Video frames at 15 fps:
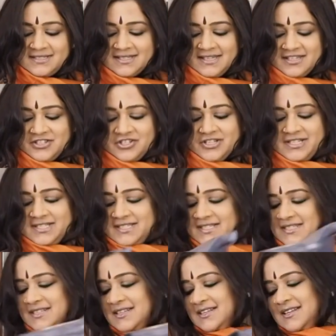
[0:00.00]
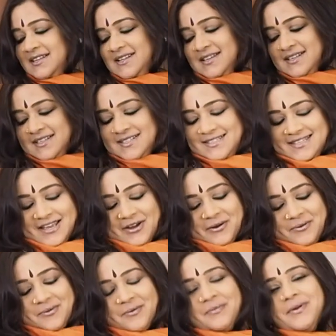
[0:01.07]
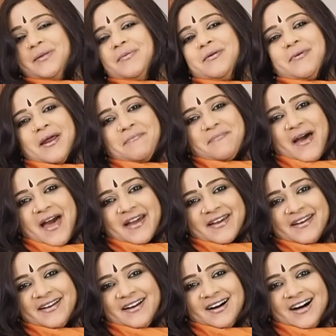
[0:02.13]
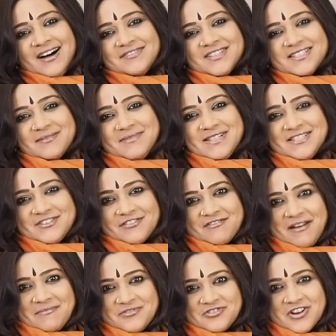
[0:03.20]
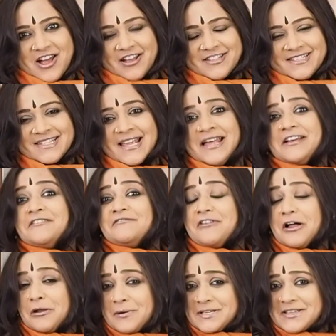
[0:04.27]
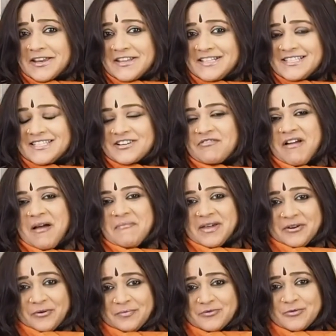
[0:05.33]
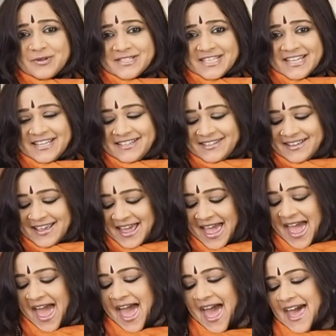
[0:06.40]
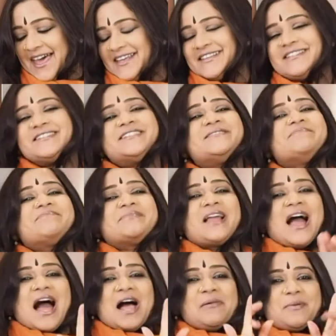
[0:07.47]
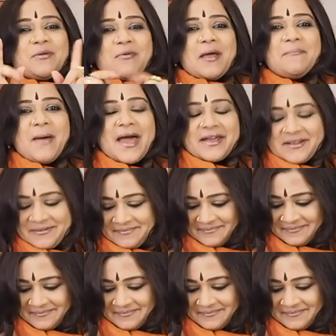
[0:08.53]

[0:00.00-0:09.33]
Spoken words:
delicious. So we'll be right back after some Instagram shots. Follow us on Instagram at AUMcuisine and I'll be right back.